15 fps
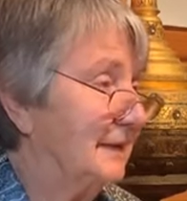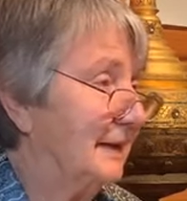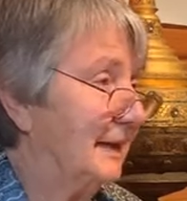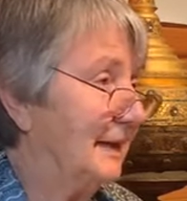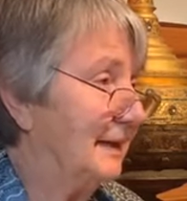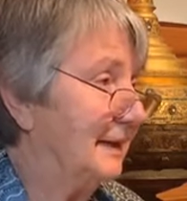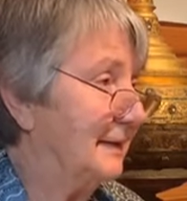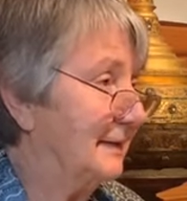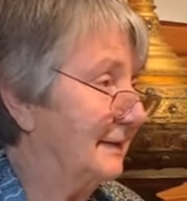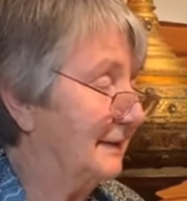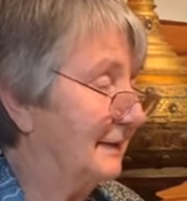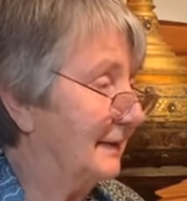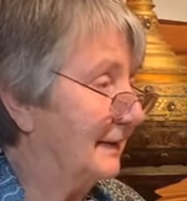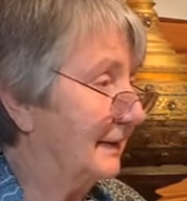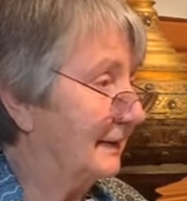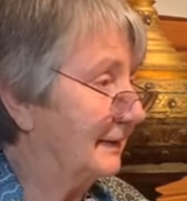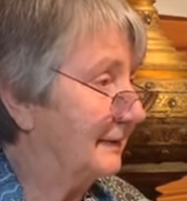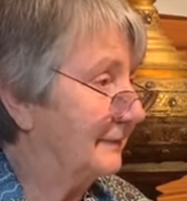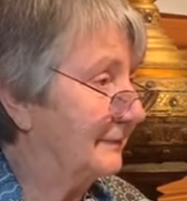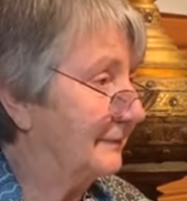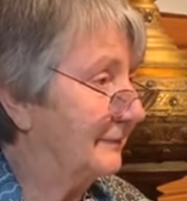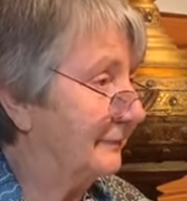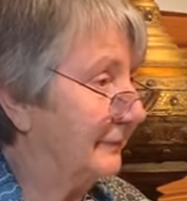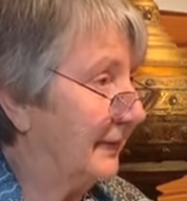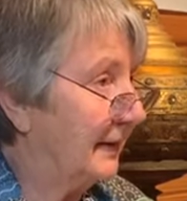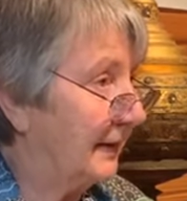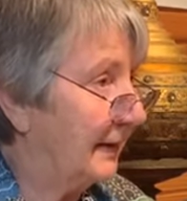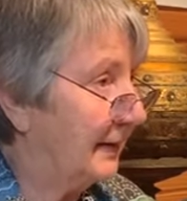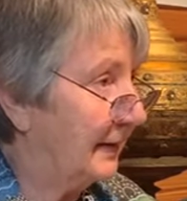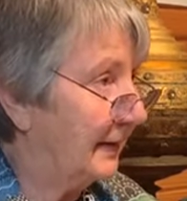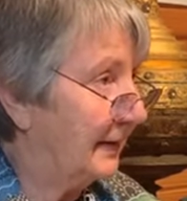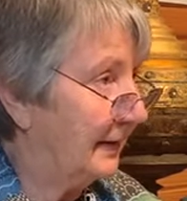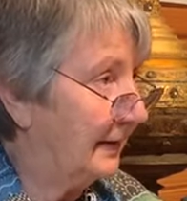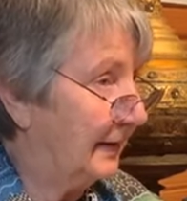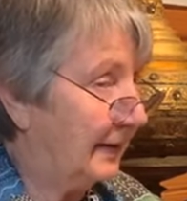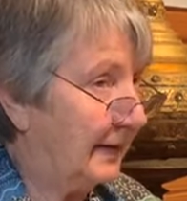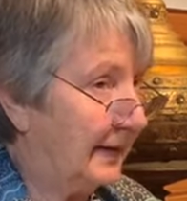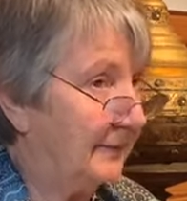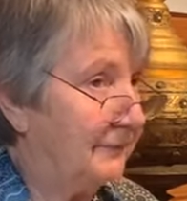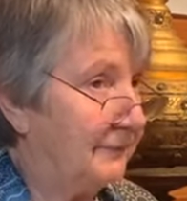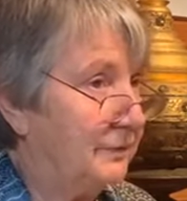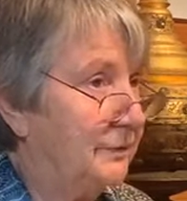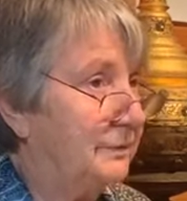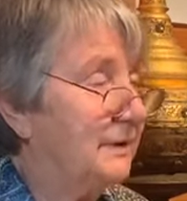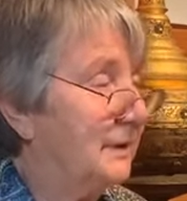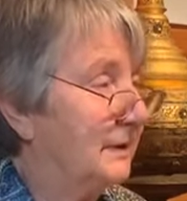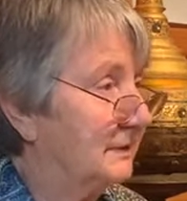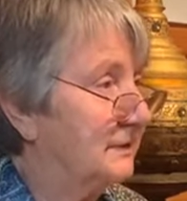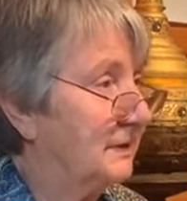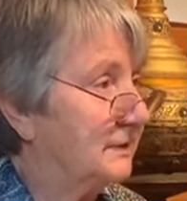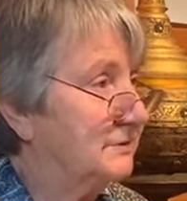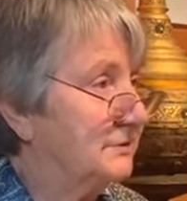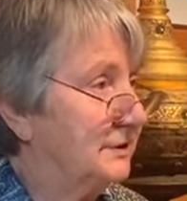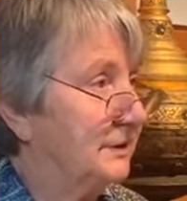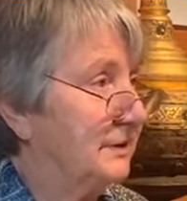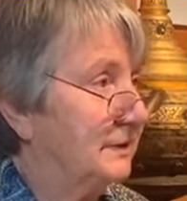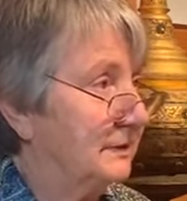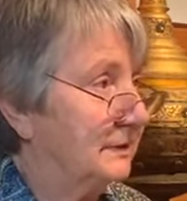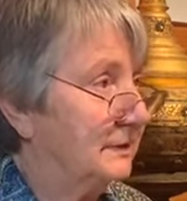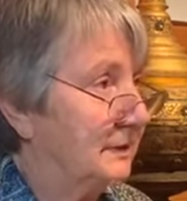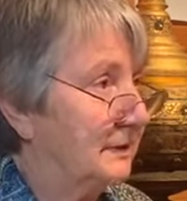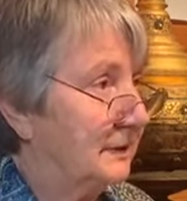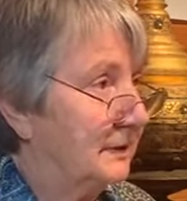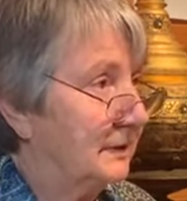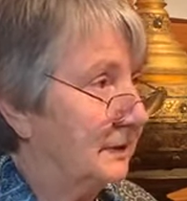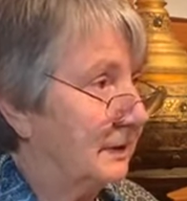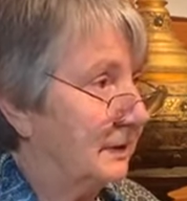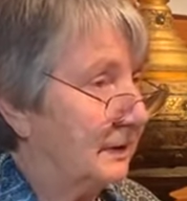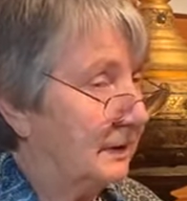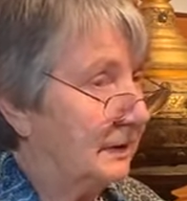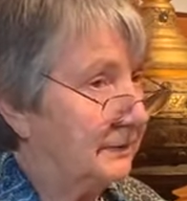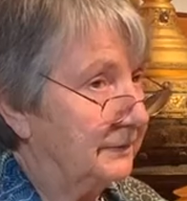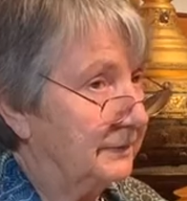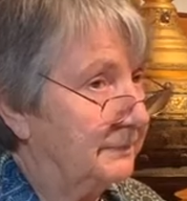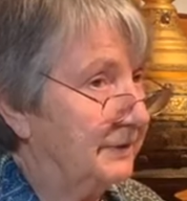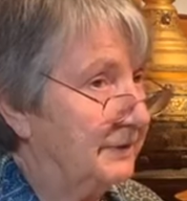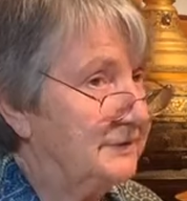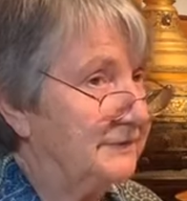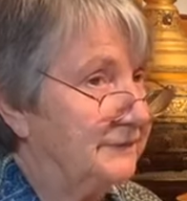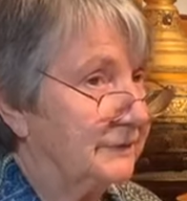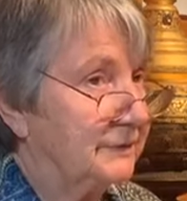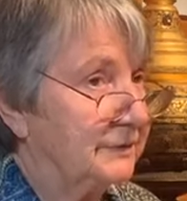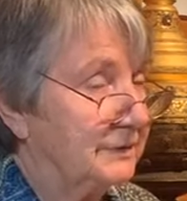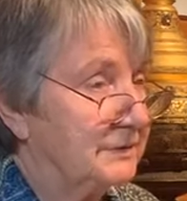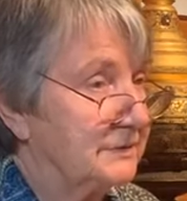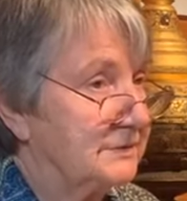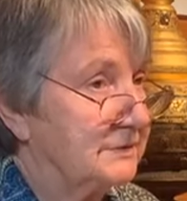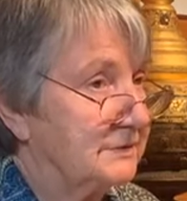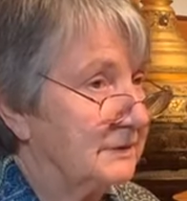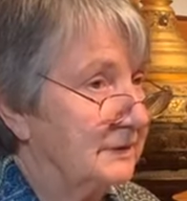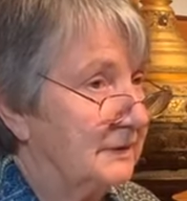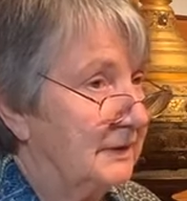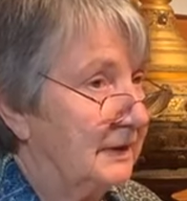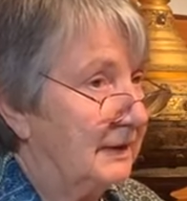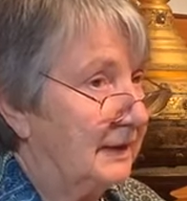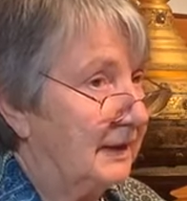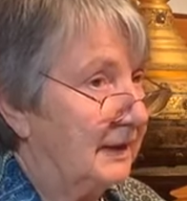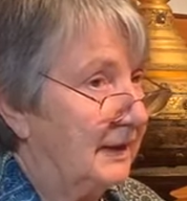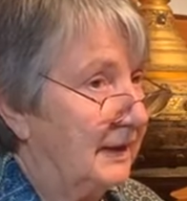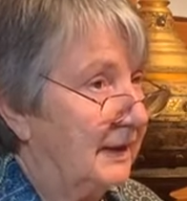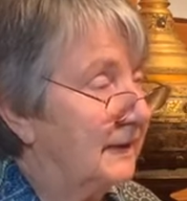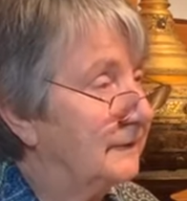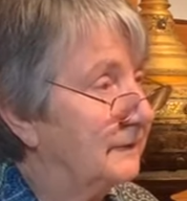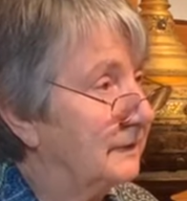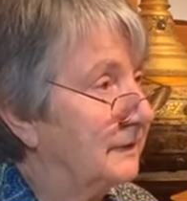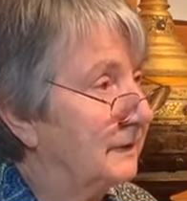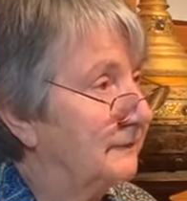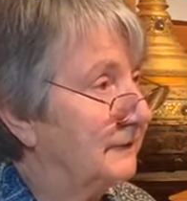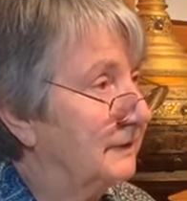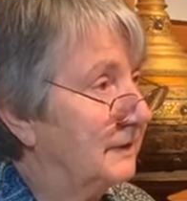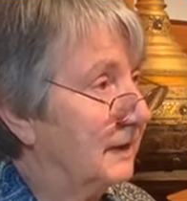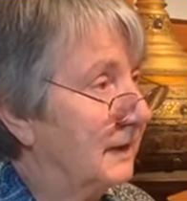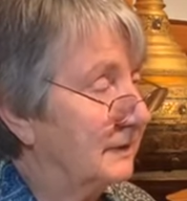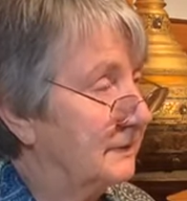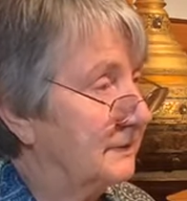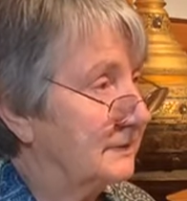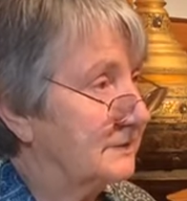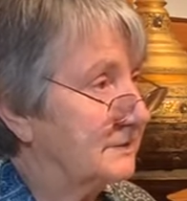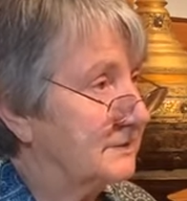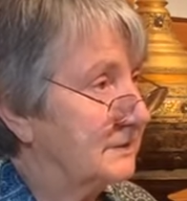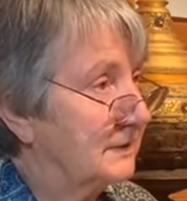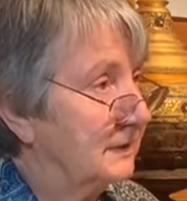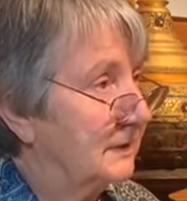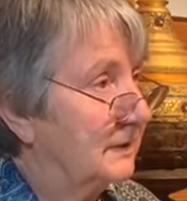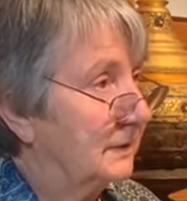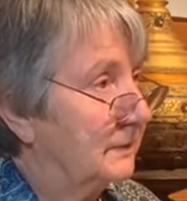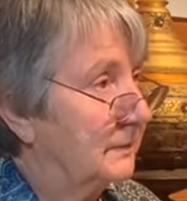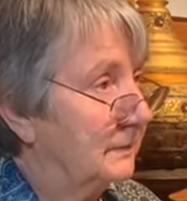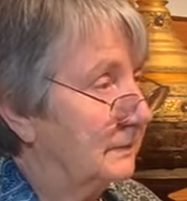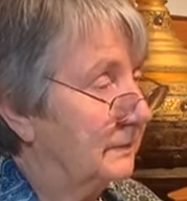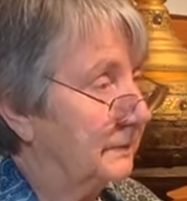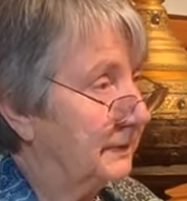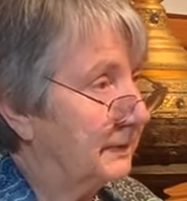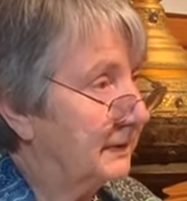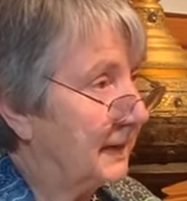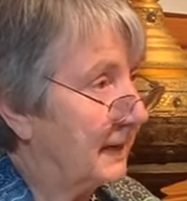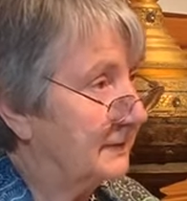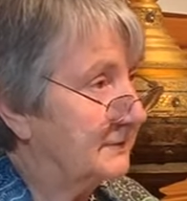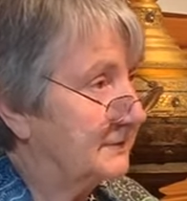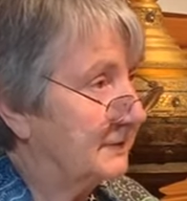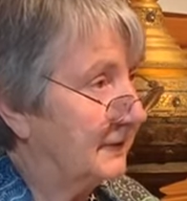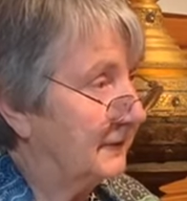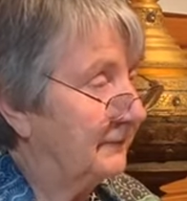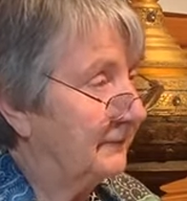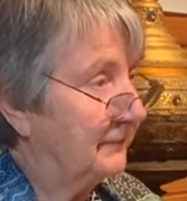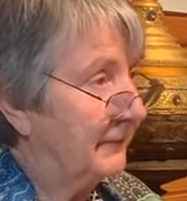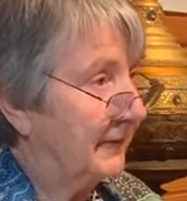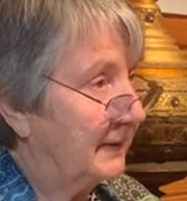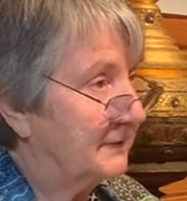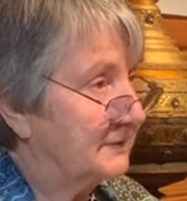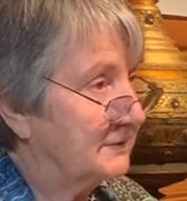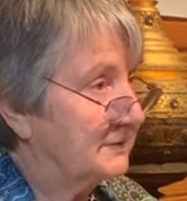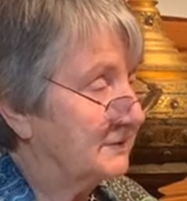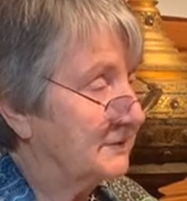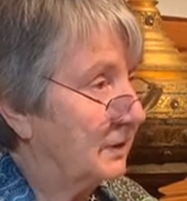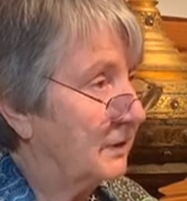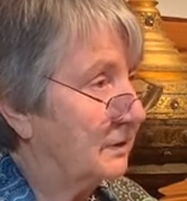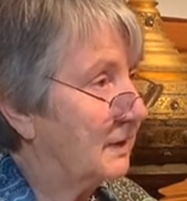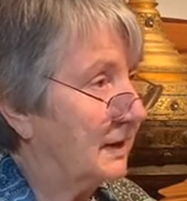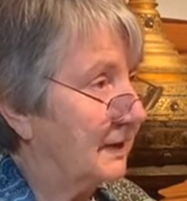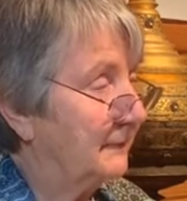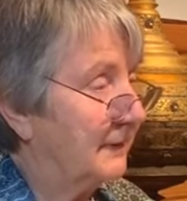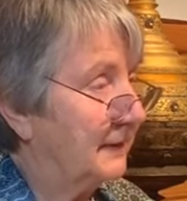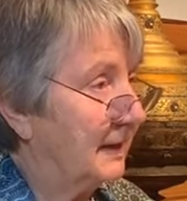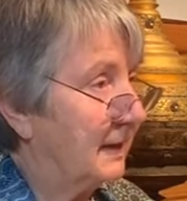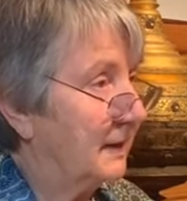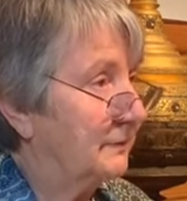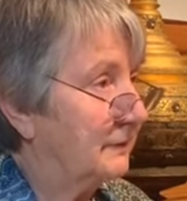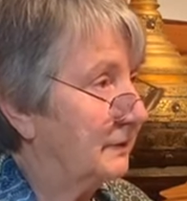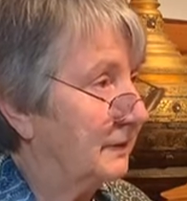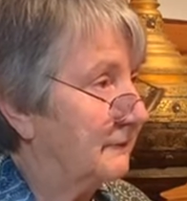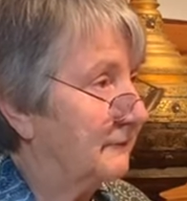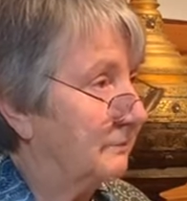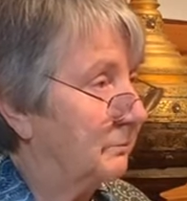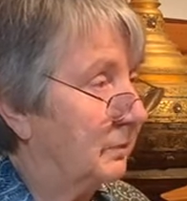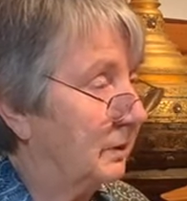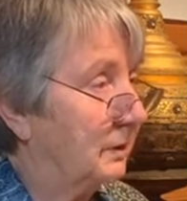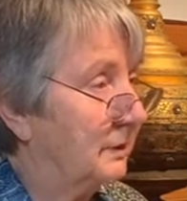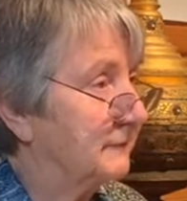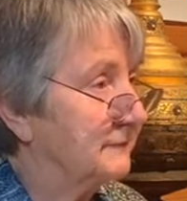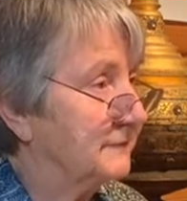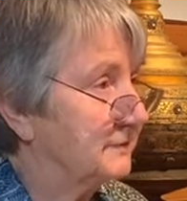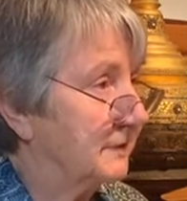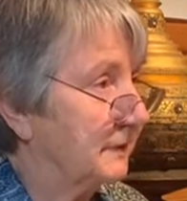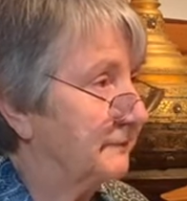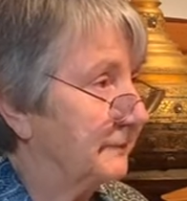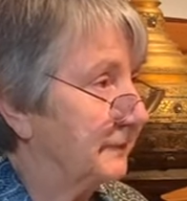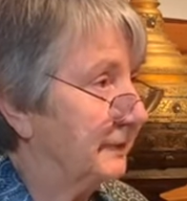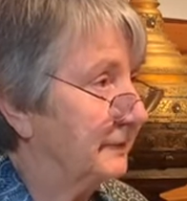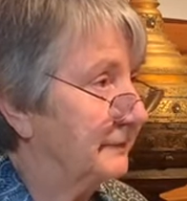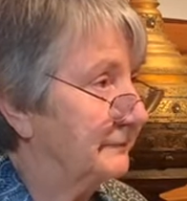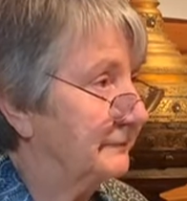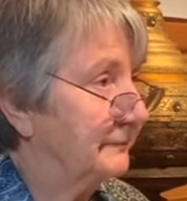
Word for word: And um, if you can touch in on the peacefulness and the loving kindness, realizing this is all coming out of a ball of suffering.